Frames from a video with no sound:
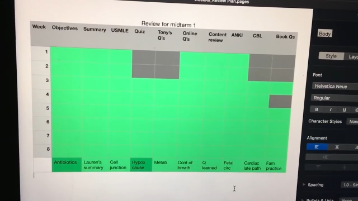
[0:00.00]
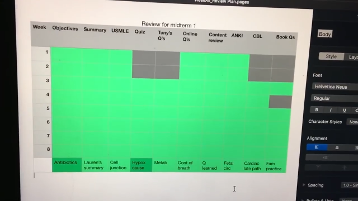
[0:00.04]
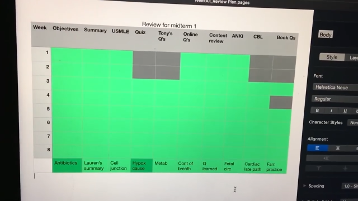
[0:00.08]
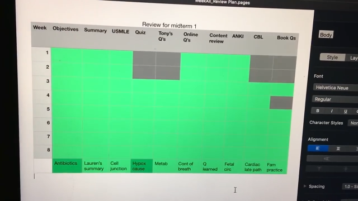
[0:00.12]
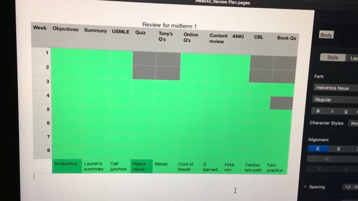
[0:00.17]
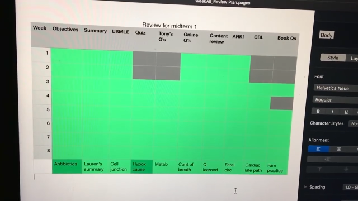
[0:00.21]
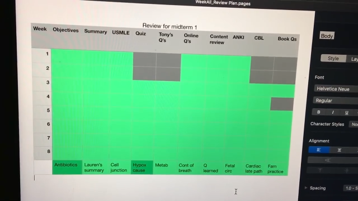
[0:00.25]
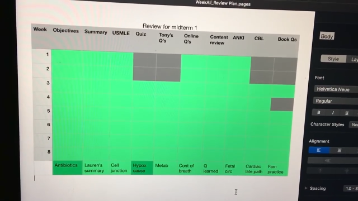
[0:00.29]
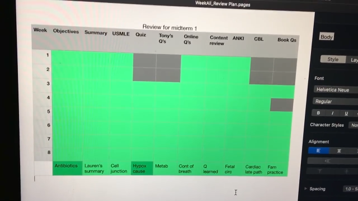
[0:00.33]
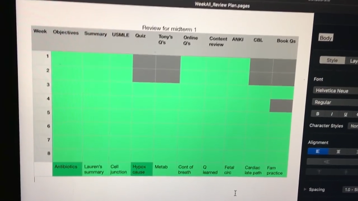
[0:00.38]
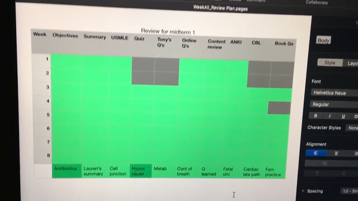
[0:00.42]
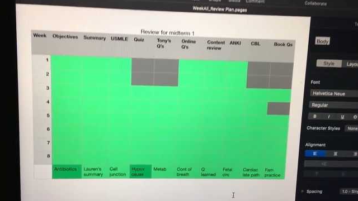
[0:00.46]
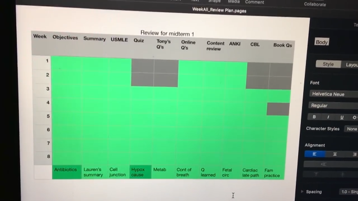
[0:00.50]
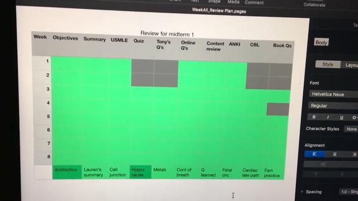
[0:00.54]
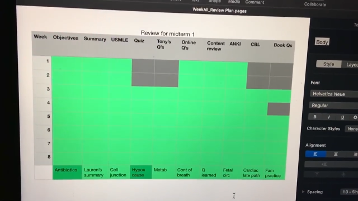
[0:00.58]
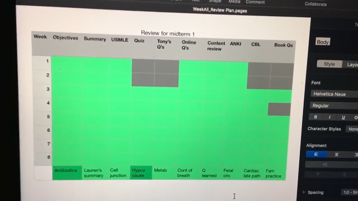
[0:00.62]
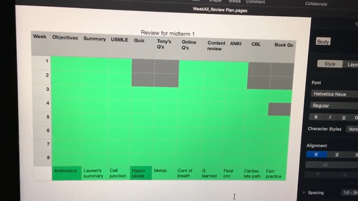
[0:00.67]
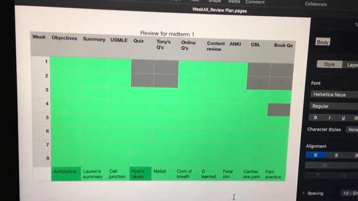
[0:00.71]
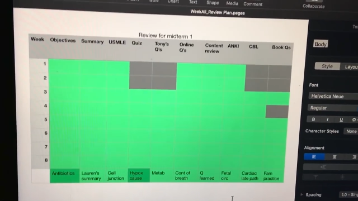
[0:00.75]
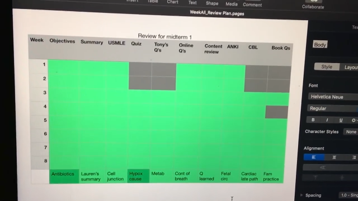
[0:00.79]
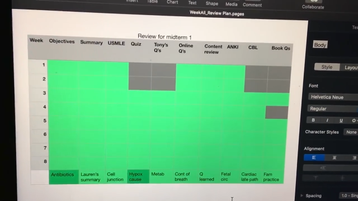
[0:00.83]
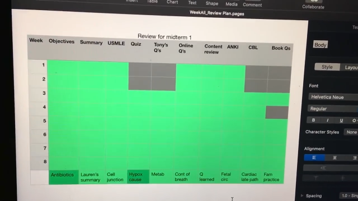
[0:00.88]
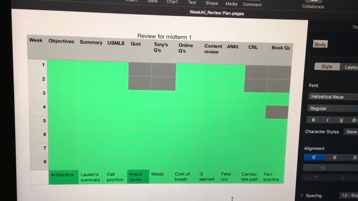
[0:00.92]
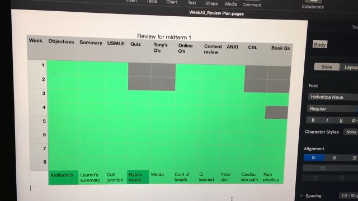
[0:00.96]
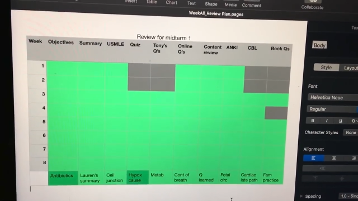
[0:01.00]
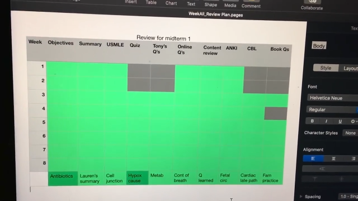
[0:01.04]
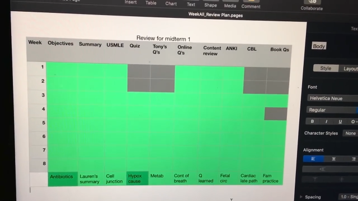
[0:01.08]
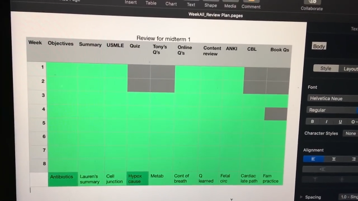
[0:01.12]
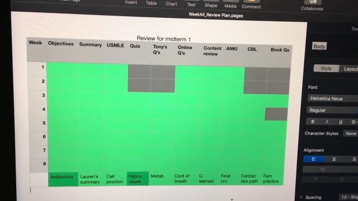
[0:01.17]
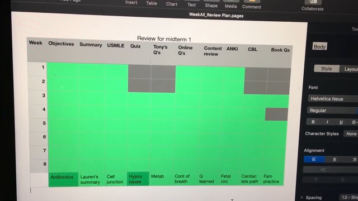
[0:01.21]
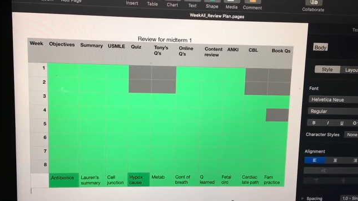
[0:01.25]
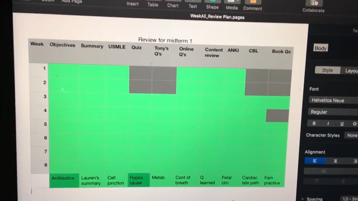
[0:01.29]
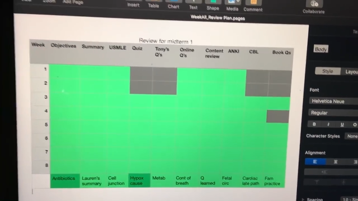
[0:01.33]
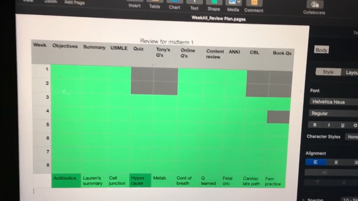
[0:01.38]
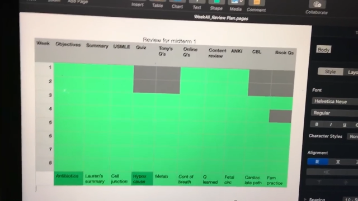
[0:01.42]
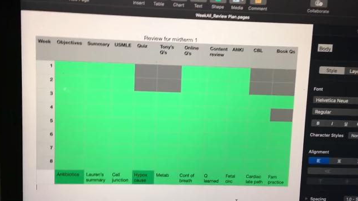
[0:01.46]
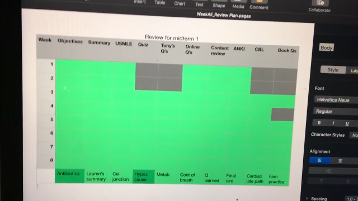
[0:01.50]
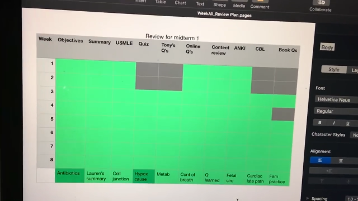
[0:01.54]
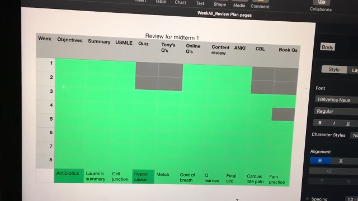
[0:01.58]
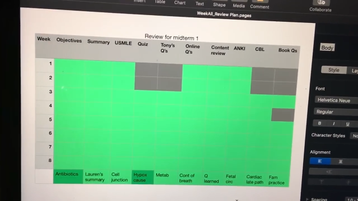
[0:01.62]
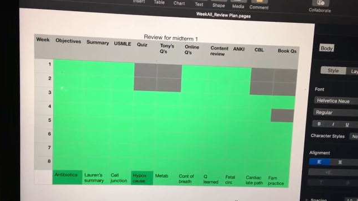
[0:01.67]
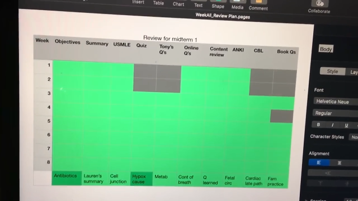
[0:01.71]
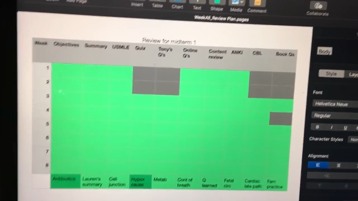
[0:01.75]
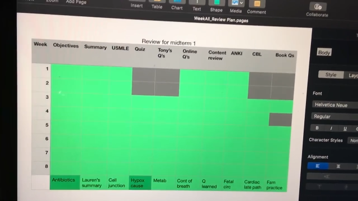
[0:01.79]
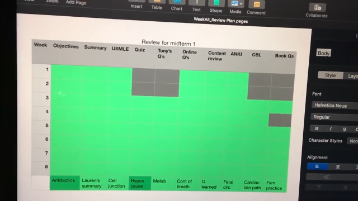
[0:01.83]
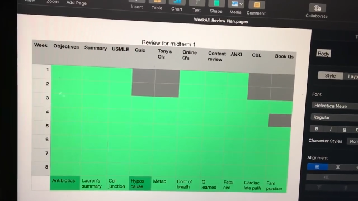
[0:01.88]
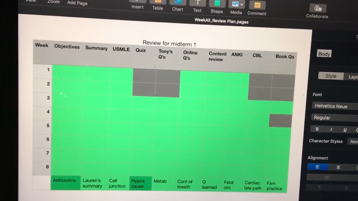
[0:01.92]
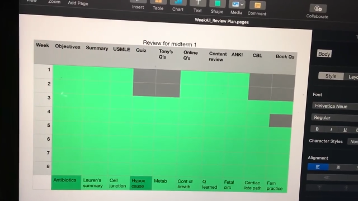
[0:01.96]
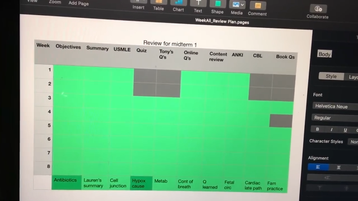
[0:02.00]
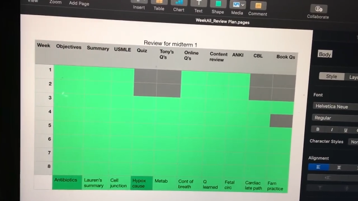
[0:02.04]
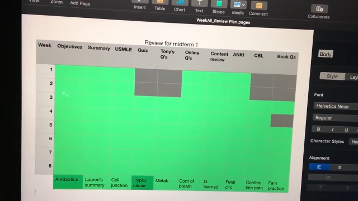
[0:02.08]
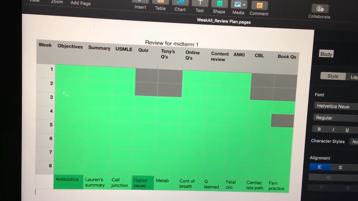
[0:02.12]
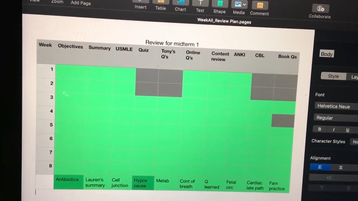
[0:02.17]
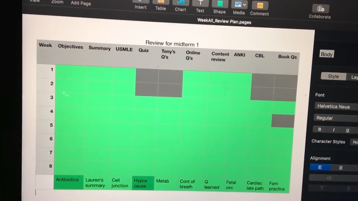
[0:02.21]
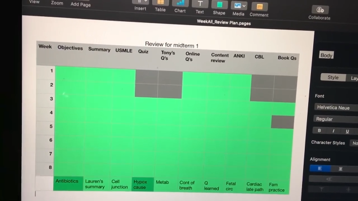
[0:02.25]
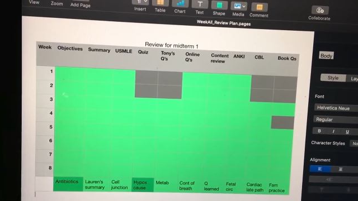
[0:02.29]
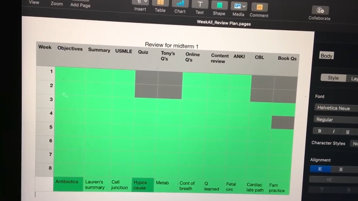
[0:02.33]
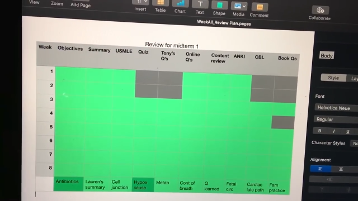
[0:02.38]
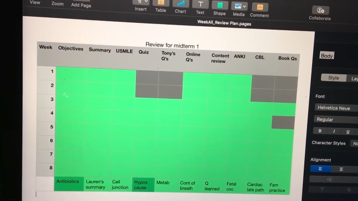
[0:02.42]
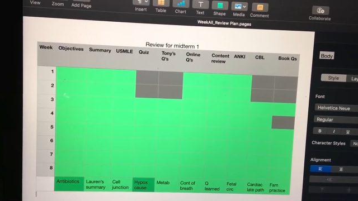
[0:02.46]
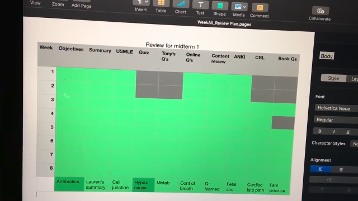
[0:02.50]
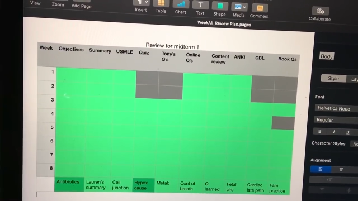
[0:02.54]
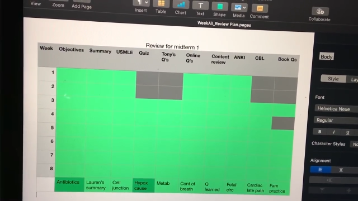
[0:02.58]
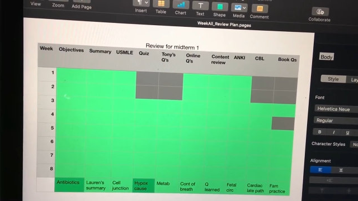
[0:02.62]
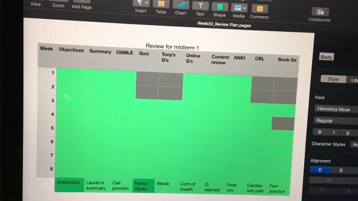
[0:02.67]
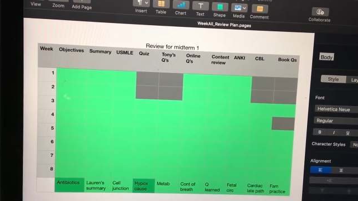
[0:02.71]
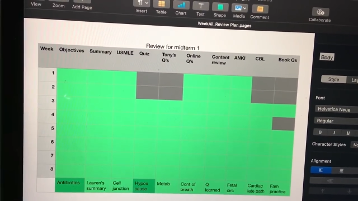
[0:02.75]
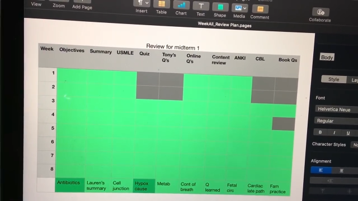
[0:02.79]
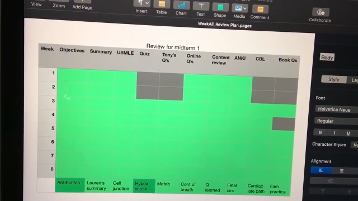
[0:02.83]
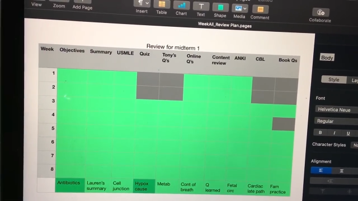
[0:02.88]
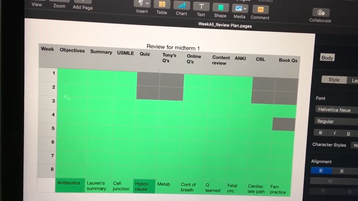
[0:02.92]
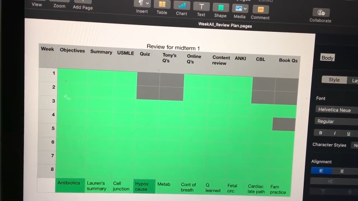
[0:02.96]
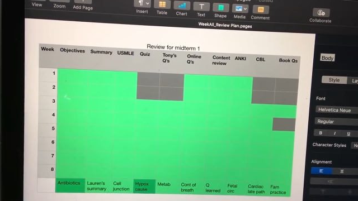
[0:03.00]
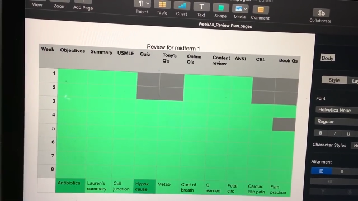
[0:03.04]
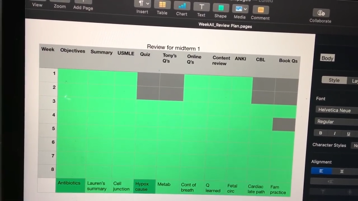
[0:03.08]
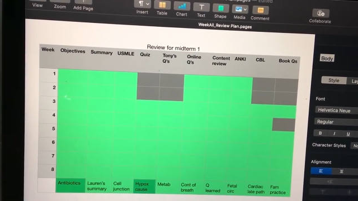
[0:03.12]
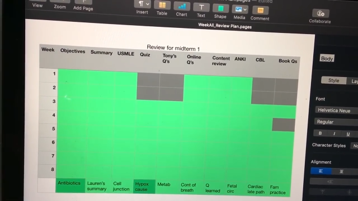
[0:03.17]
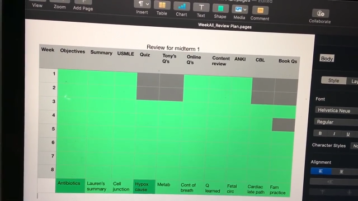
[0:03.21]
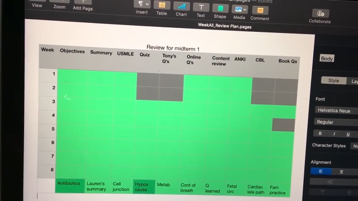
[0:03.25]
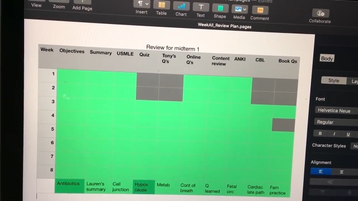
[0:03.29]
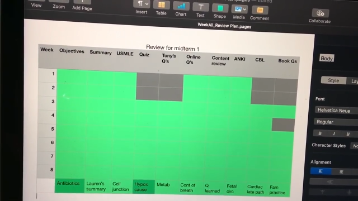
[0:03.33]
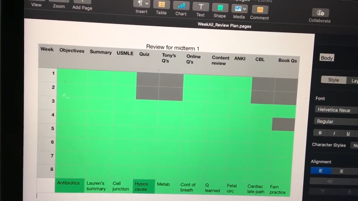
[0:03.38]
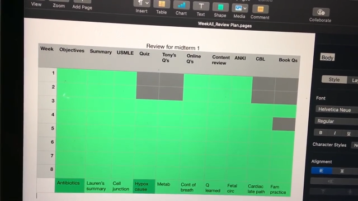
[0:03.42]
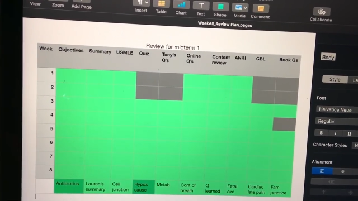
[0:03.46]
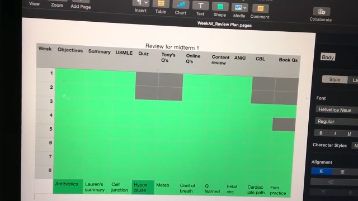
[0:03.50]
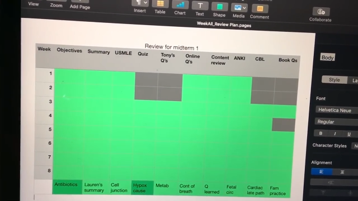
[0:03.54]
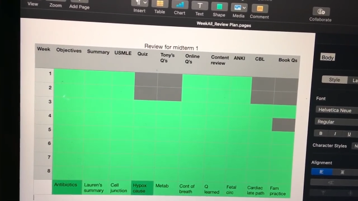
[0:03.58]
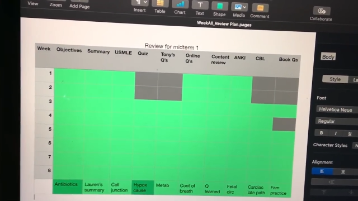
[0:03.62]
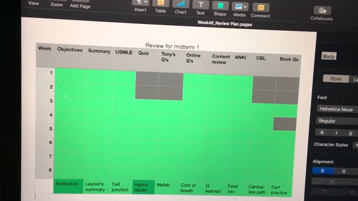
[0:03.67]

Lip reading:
[unreadable: no face in view]